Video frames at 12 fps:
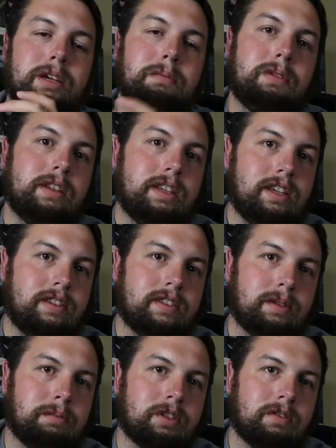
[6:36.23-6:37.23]
please
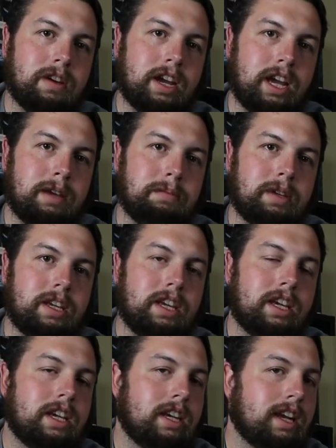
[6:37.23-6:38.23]
subscribe,
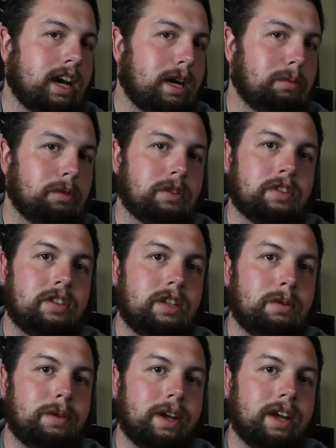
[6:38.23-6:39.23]
and I will see
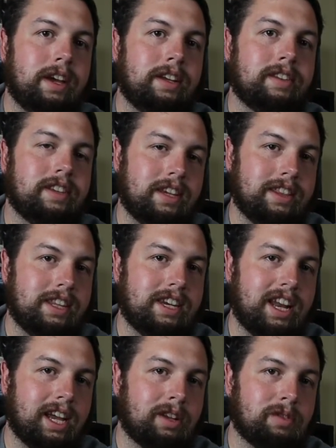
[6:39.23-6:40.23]
you guys in the
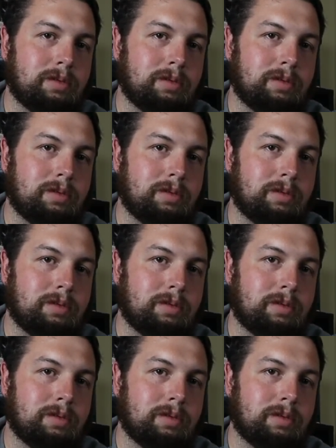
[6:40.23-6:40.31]
next